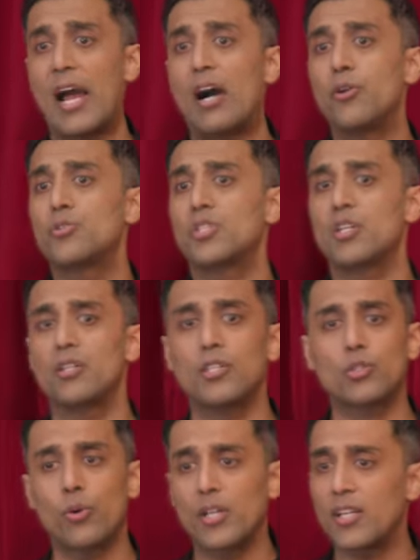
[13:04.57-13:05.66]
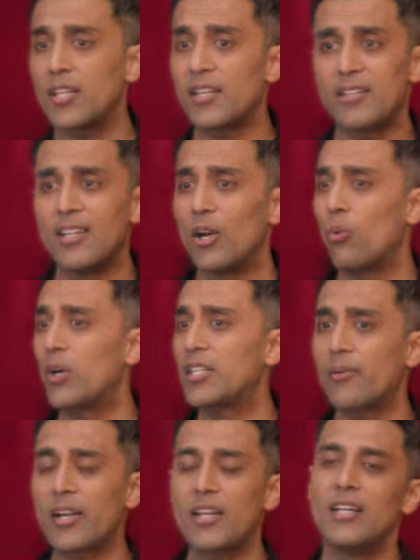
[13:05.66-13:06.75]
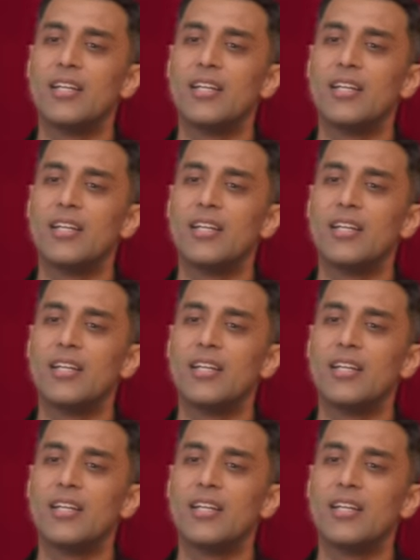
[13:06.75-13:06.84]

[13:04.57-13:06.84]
how you sit on the toilet and what direct,